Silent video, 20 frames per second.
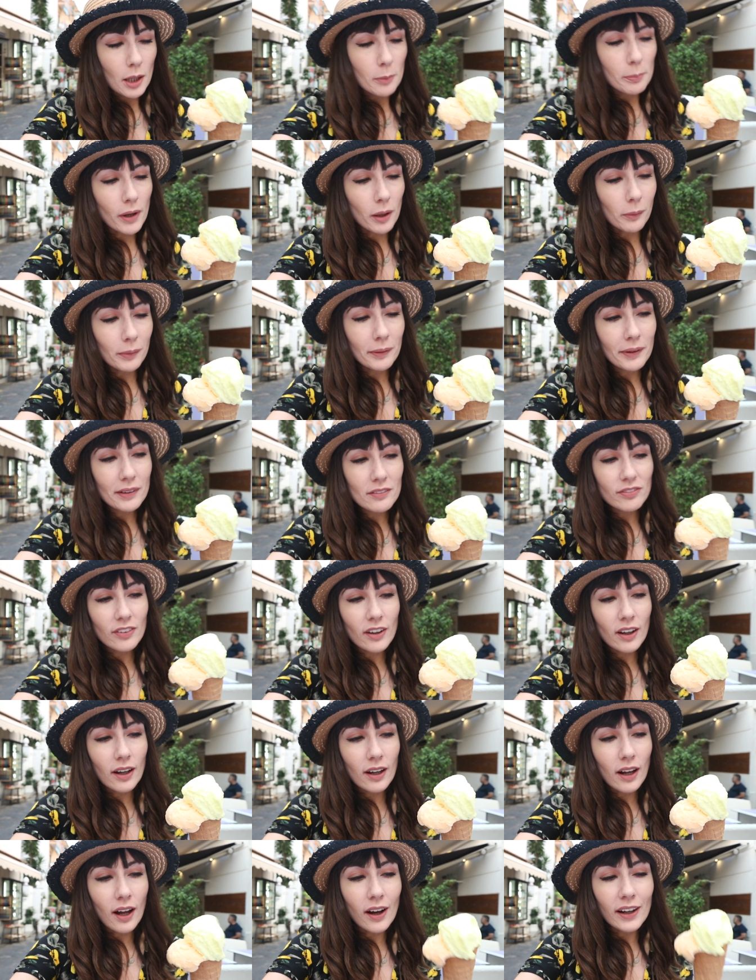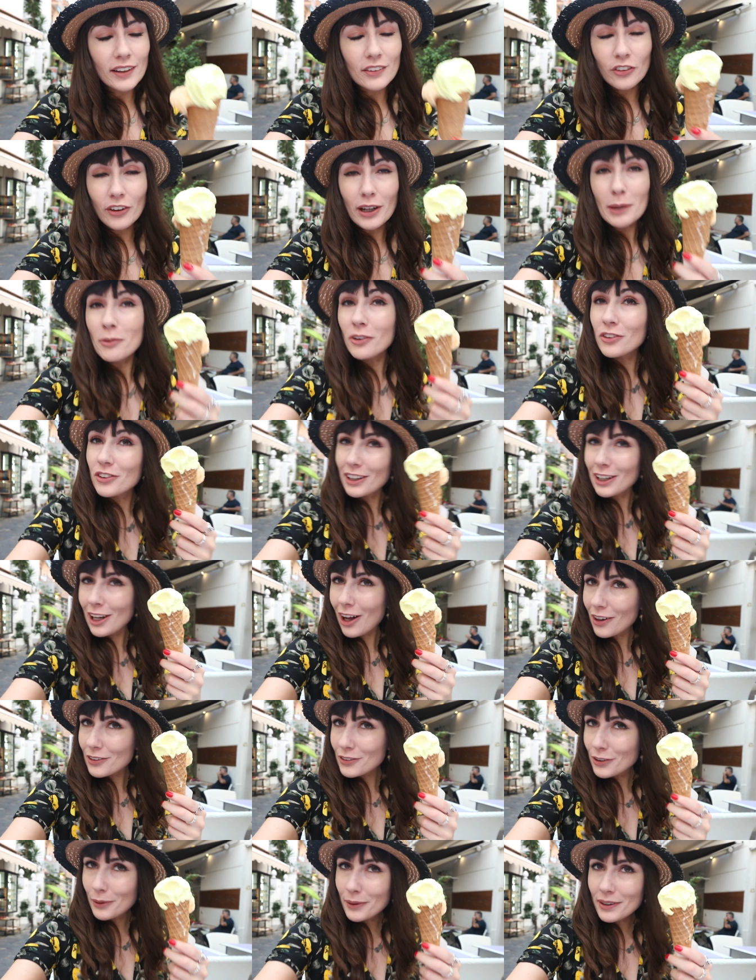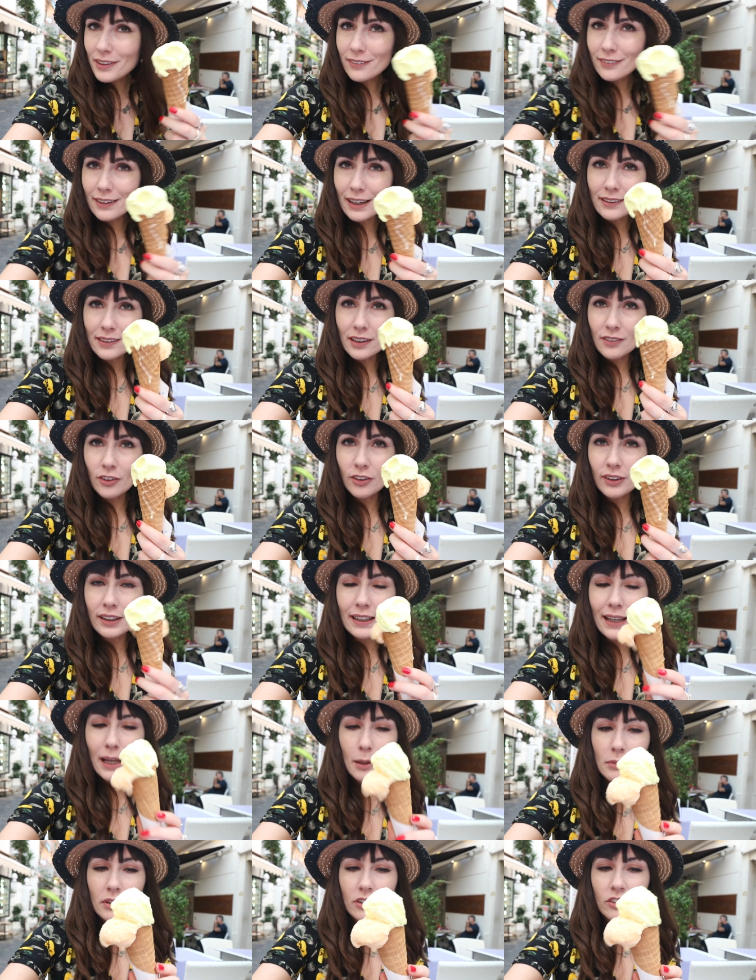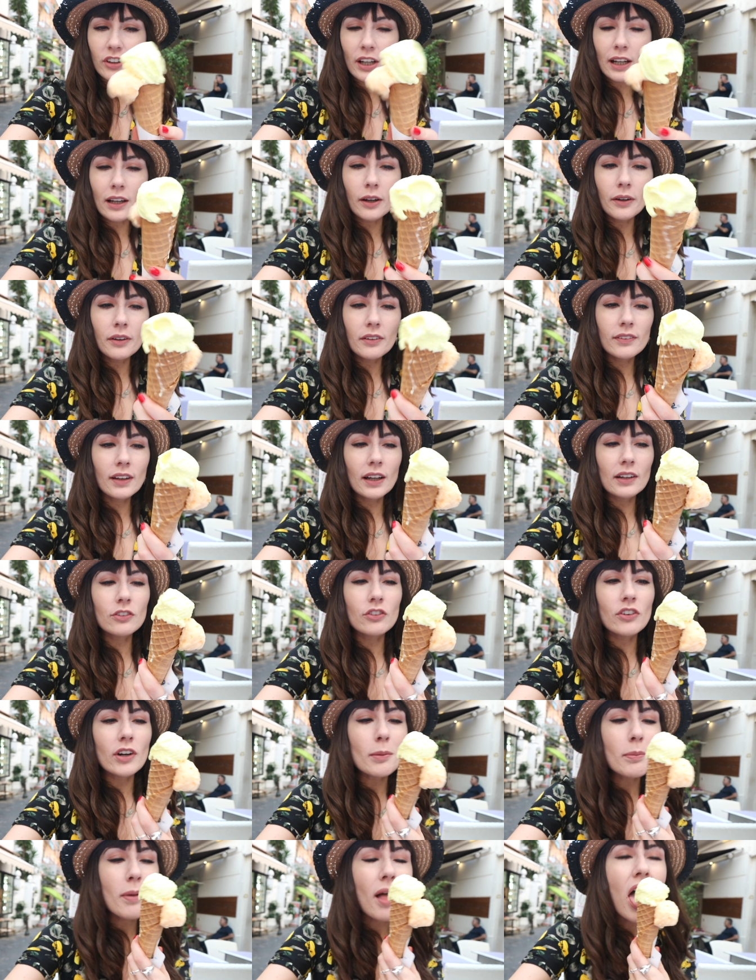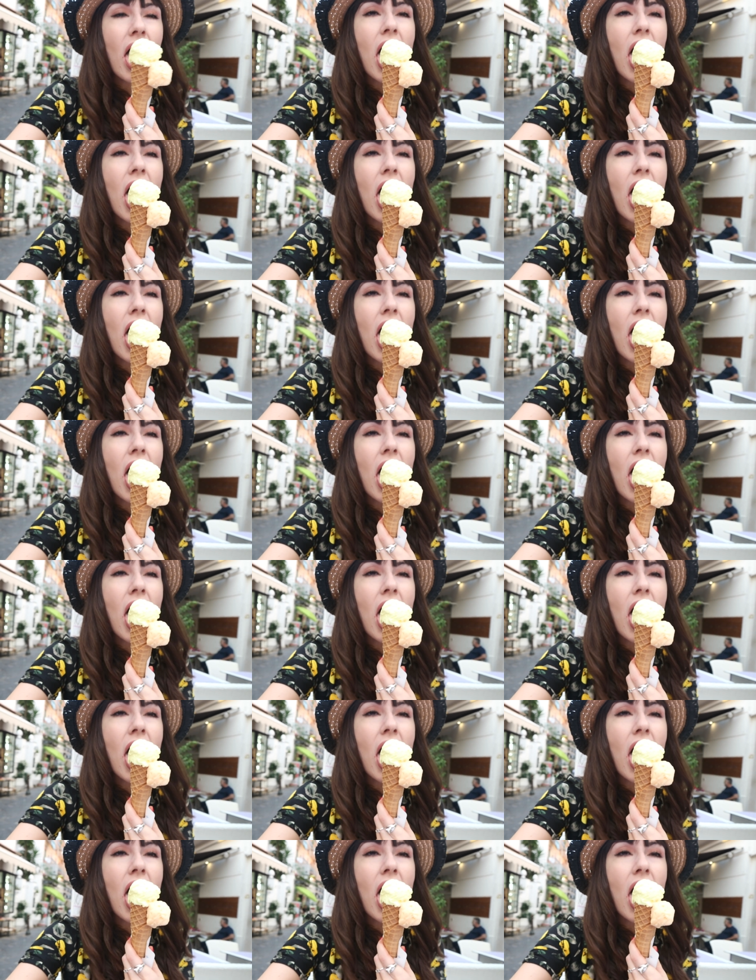But we went for ice cream or gelato instead and I've got limoncello, soaked drip.